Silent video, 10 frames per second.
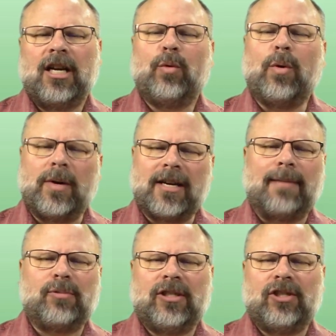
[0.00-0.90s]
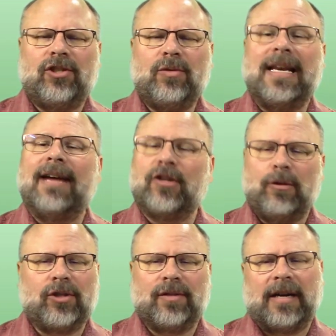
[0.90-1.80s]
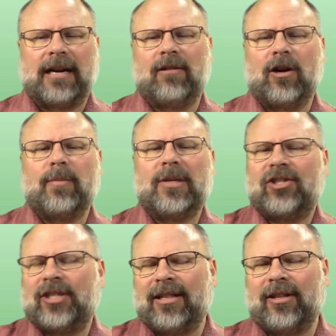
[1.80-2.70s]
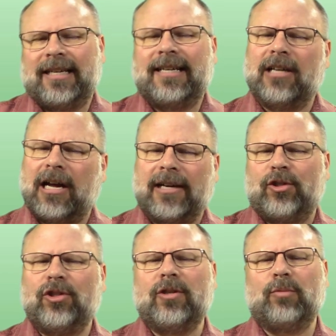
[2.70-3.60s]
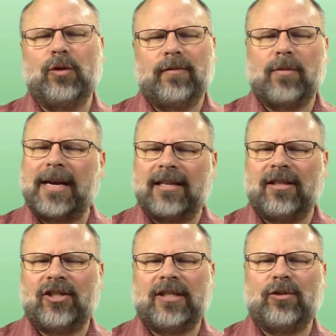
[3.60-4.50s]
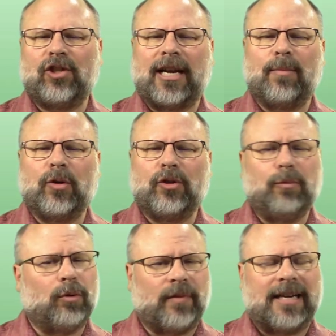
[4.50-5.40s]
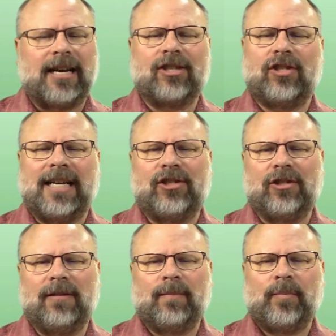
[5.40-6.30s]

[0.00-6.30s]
Well, one option is to never use the firearm and seal it in an oxygen-proof, hermetically sealed chamber to prevent oxidation.